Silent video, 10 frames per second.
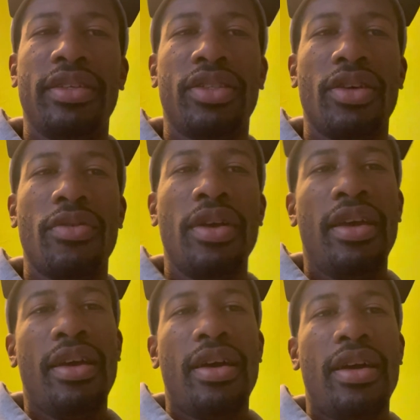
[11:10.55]
So
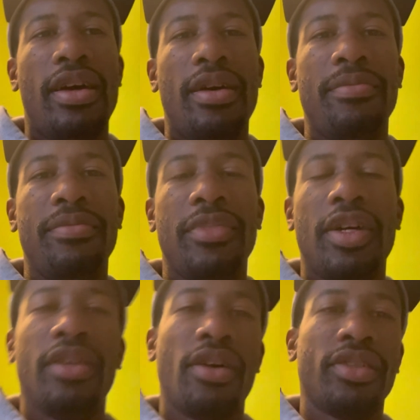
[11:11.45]

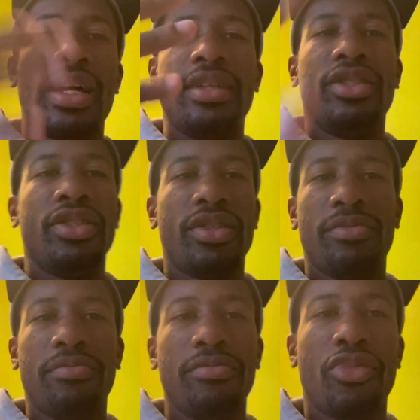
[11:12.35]
alongside just
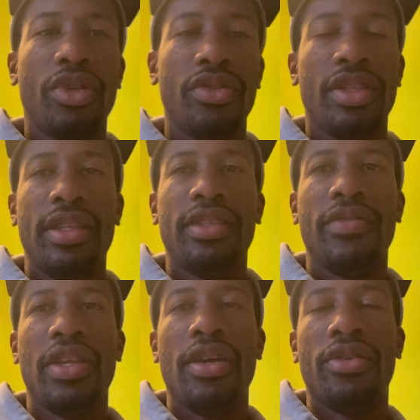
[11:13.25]
producing these
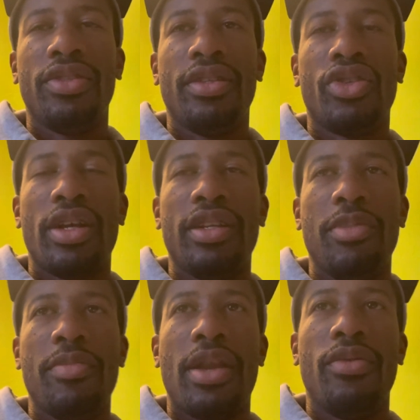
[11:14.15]
videos and trying to be
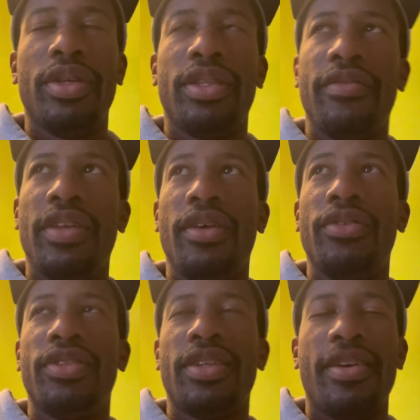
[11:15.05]
better with the videos,